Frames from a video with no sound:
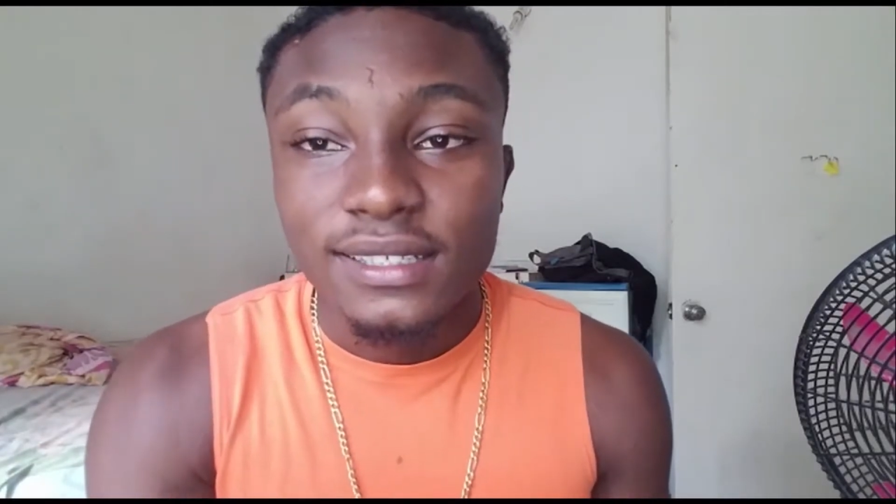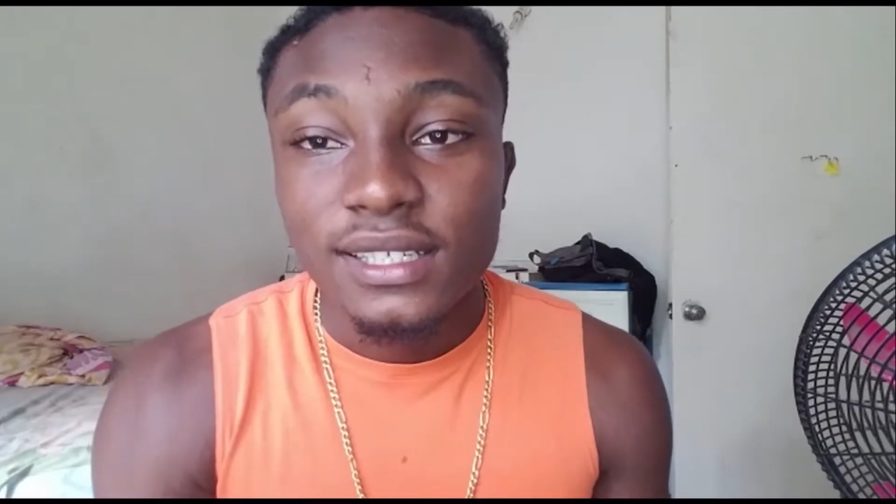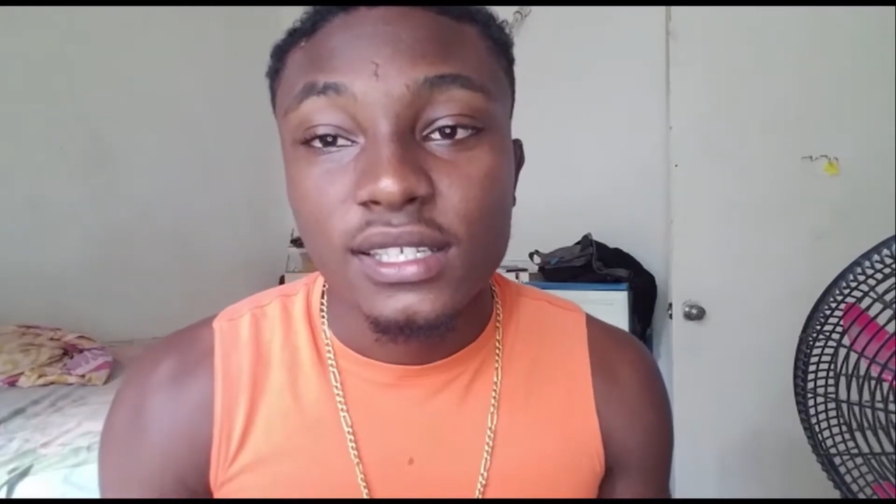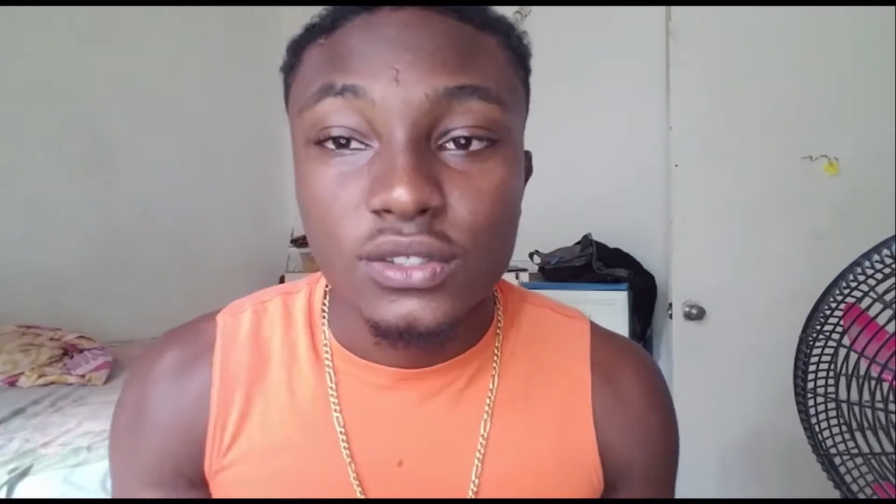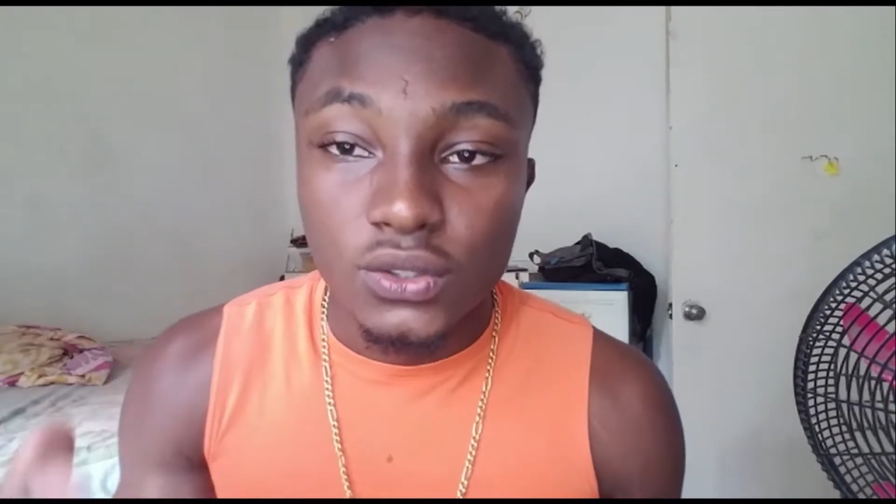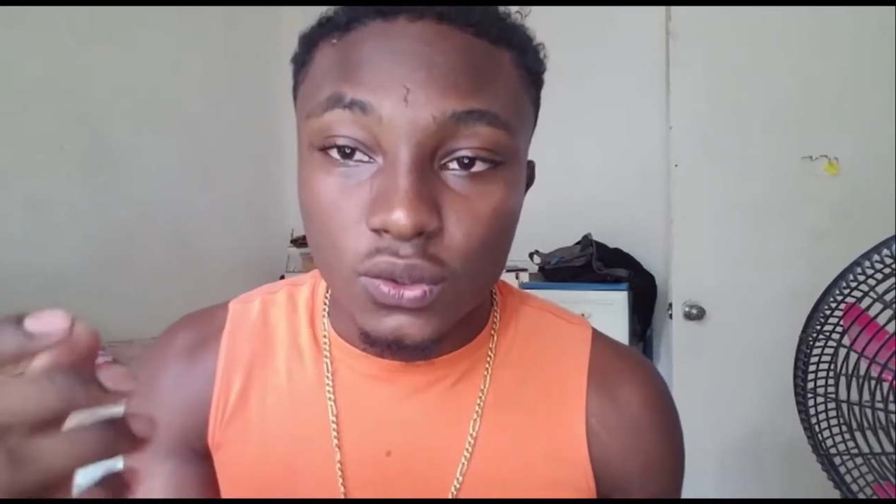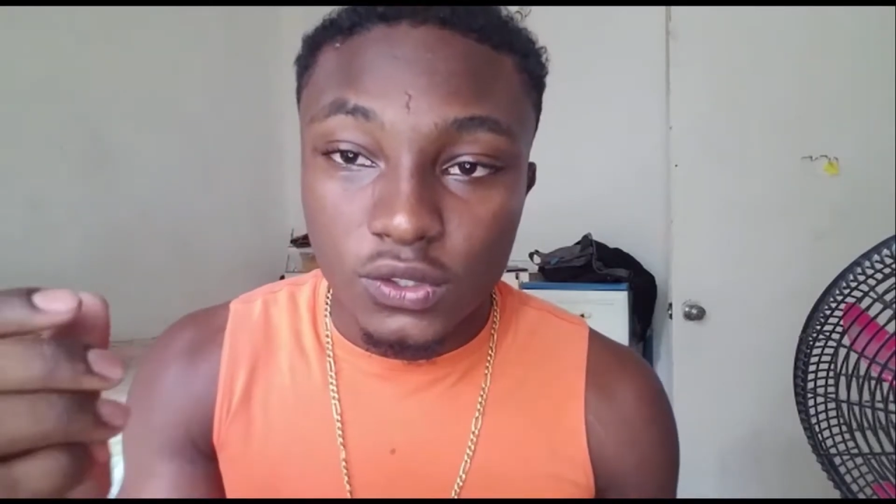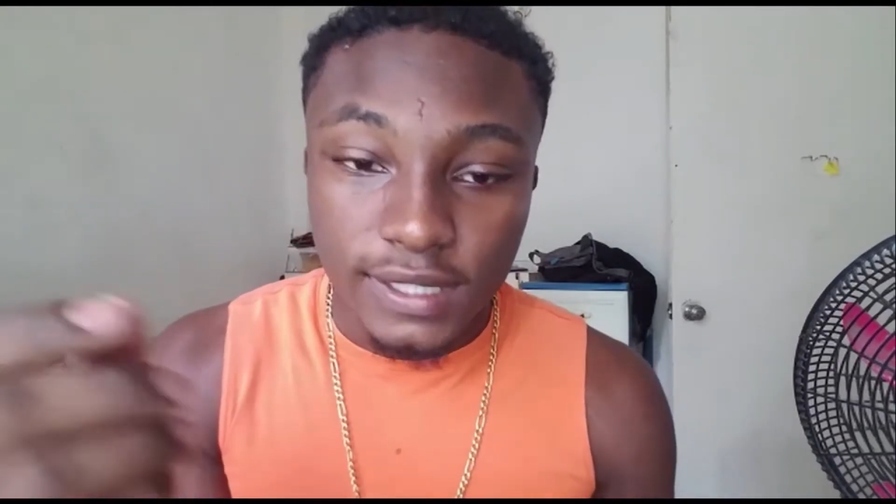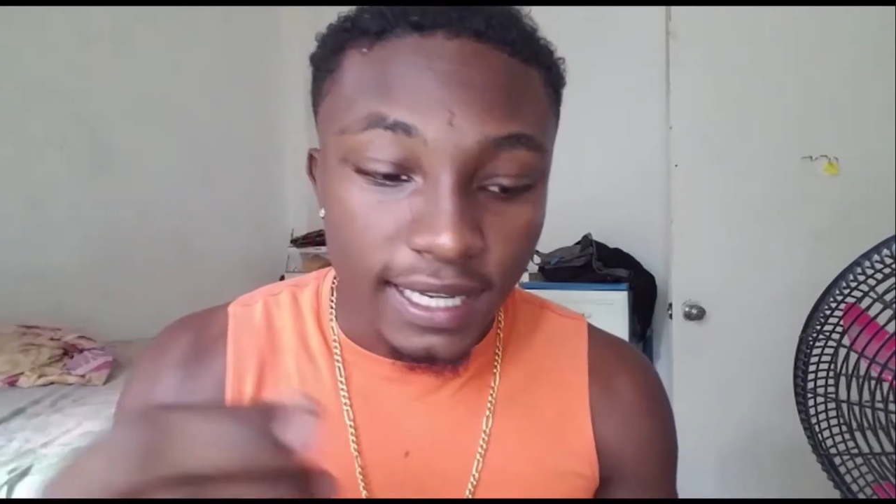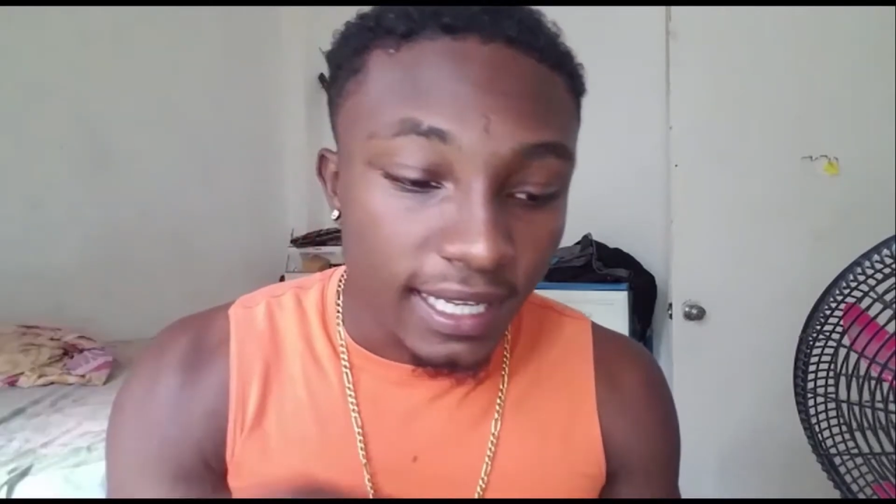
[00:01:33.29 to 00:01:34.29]
it's
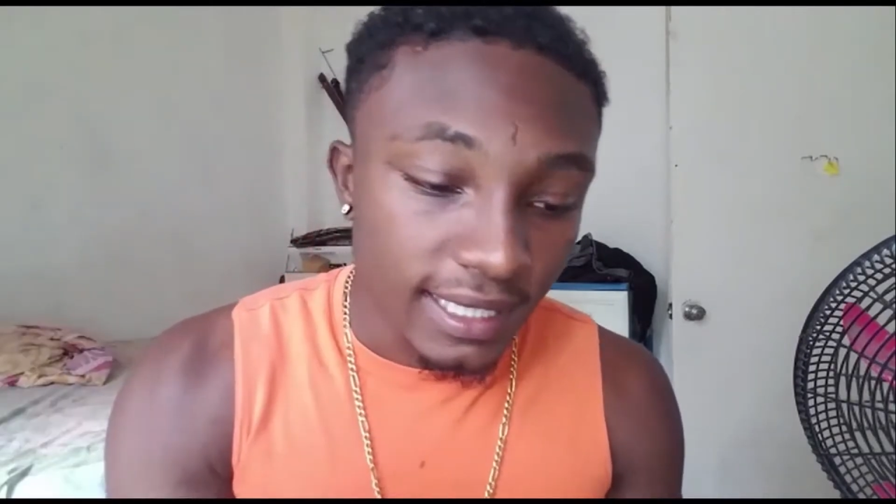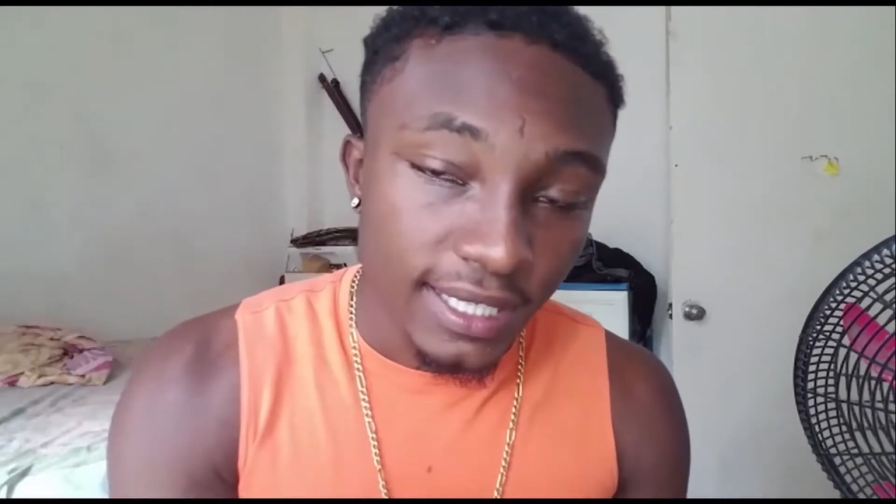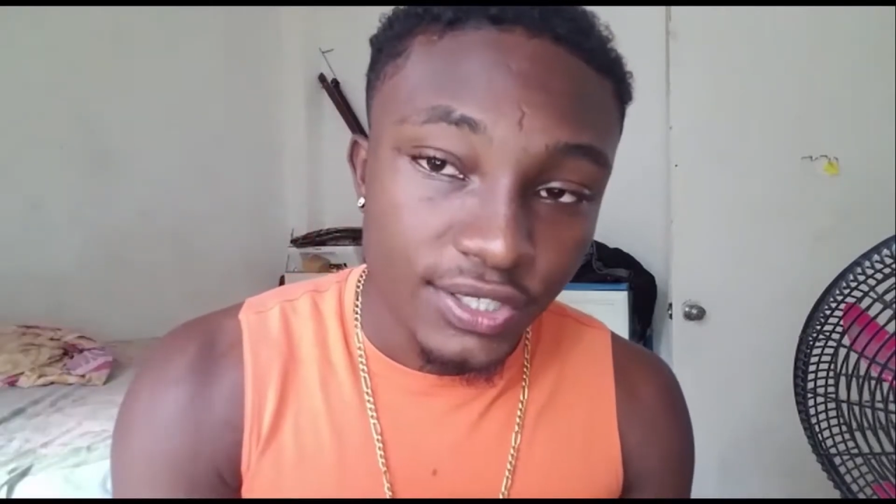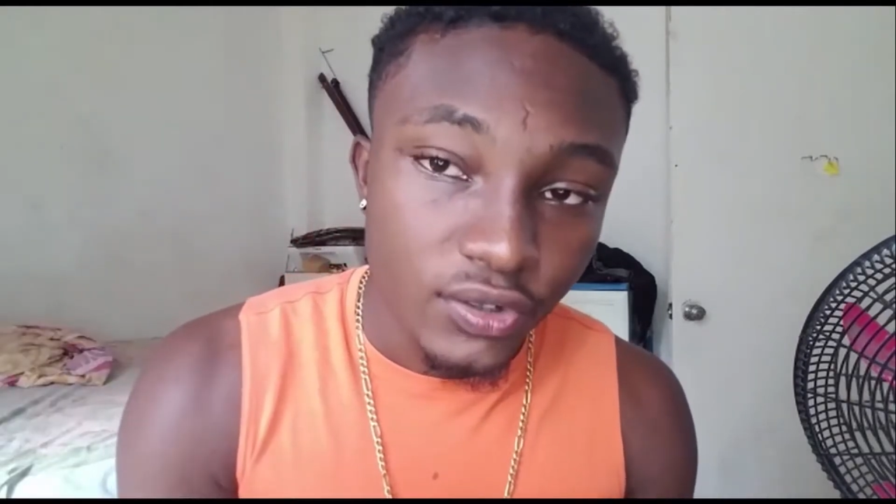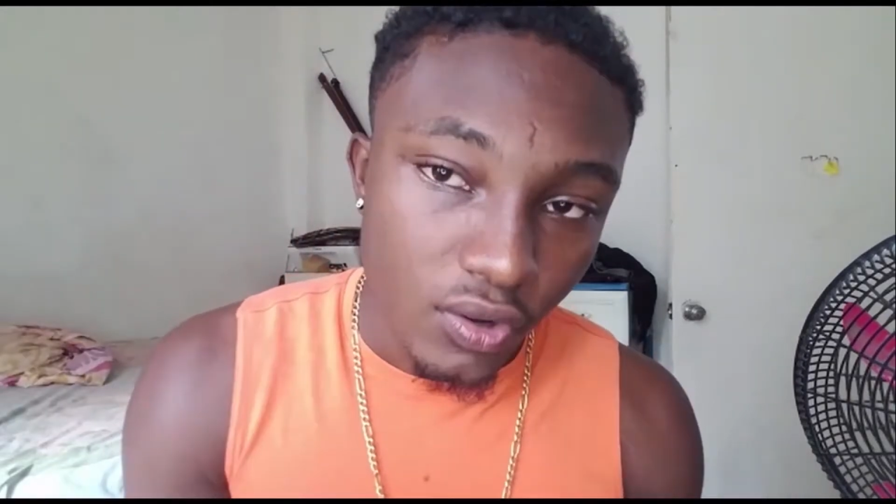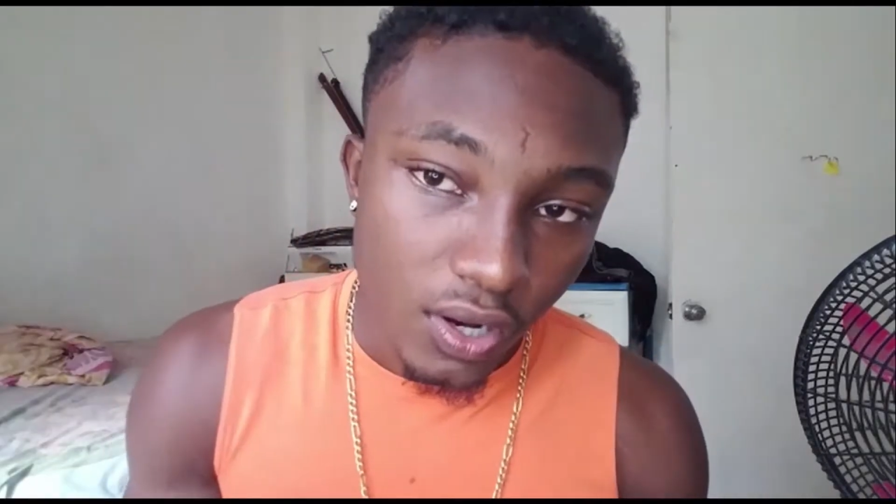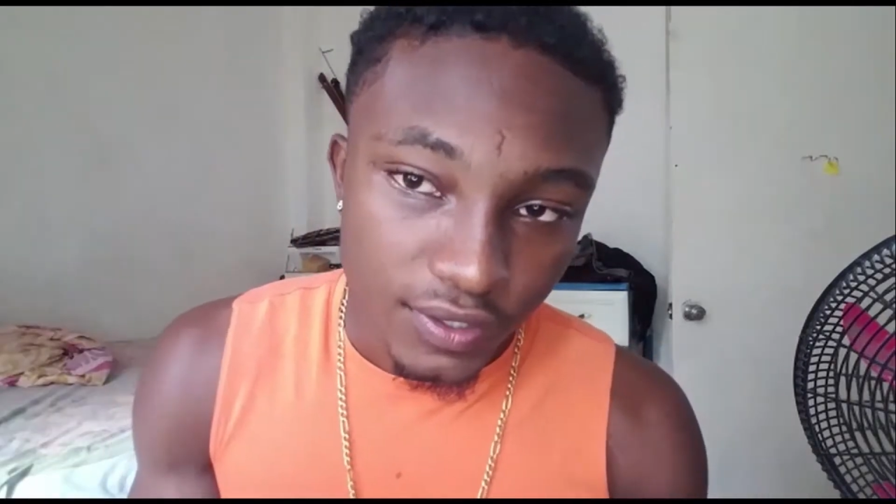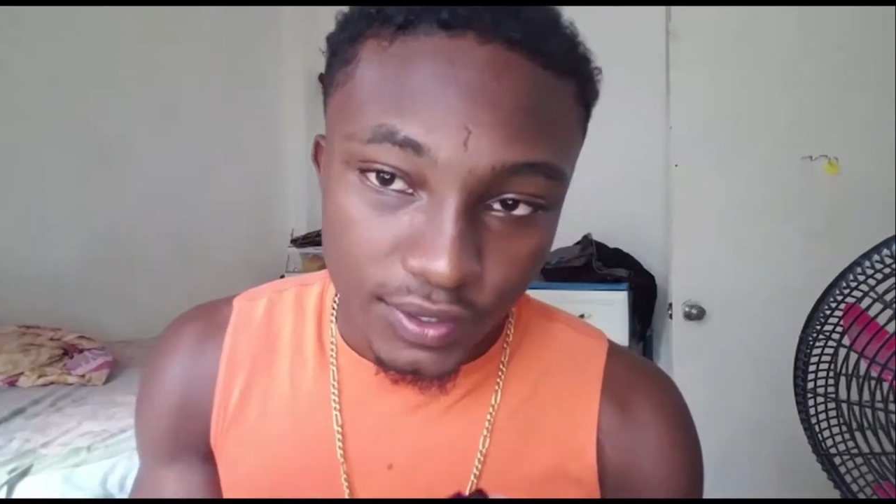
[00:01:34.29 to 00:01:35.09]
those that are attached to rocks.